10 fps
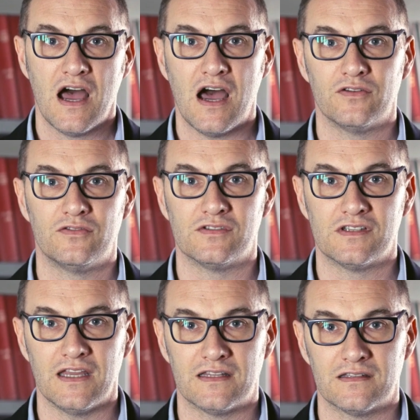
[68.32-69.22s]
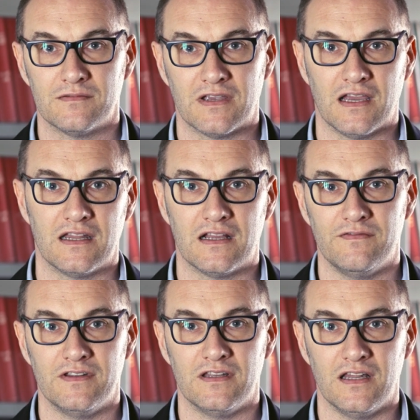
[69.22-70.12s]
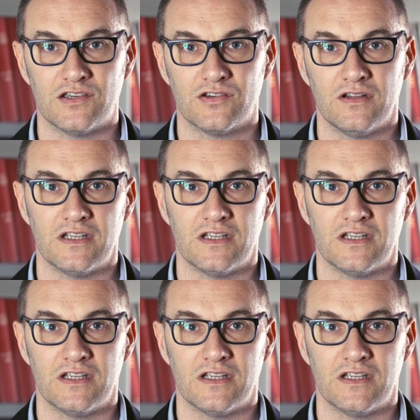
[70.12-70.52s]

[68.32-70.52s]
how to set mechanical ventilation,